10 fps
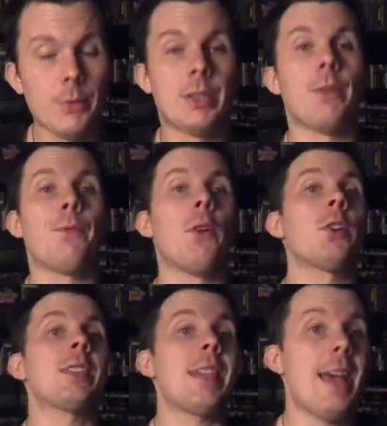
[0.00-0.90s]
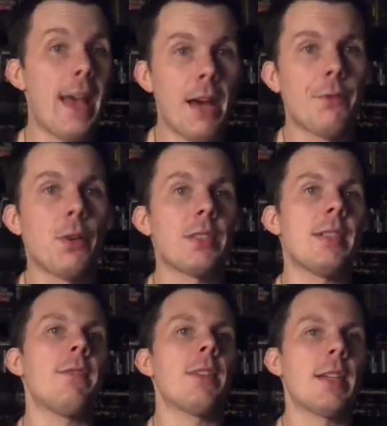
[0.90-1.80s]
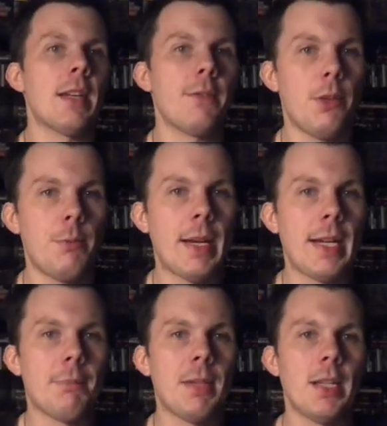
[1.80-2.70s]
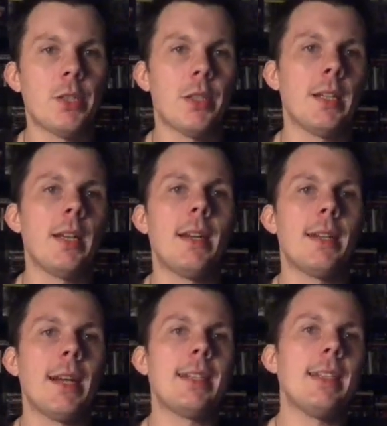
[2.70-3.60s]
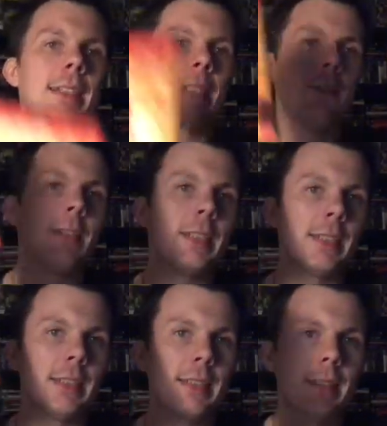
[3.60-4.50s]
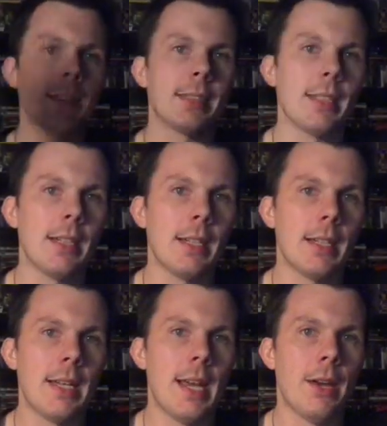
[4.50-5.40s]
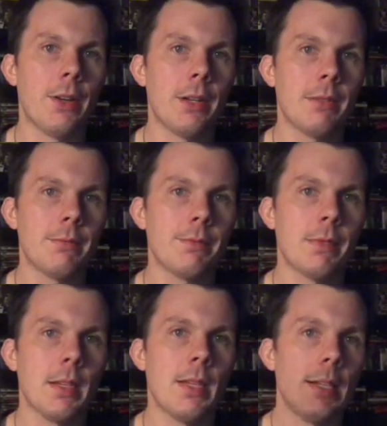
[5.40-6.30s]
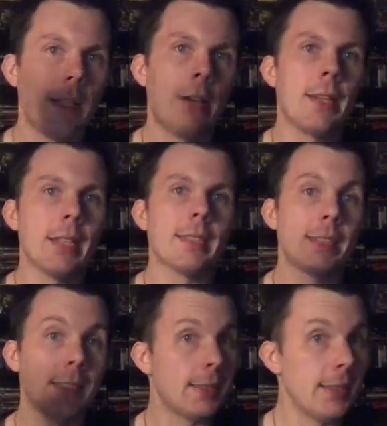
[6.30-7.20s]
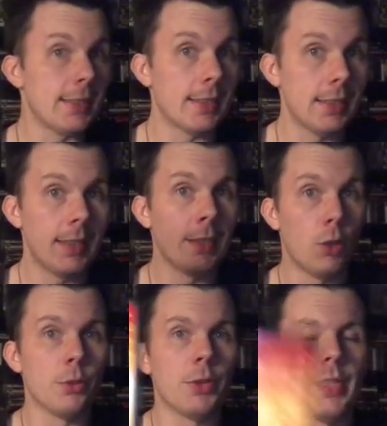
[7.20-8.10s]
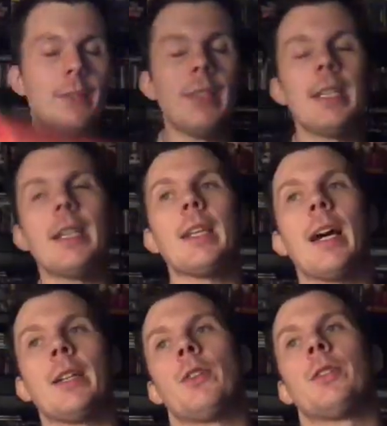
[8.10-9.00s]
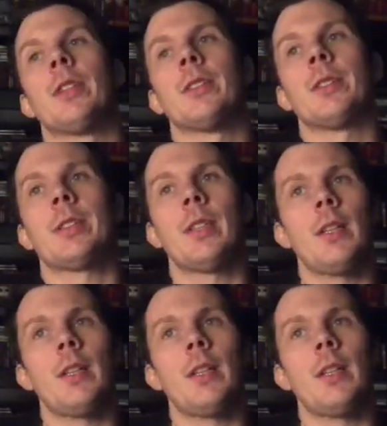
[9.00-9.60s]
was the first ever Stephen King film adaptation, 1976's Carrie. Now, yes, this is an older DVD. I know there's,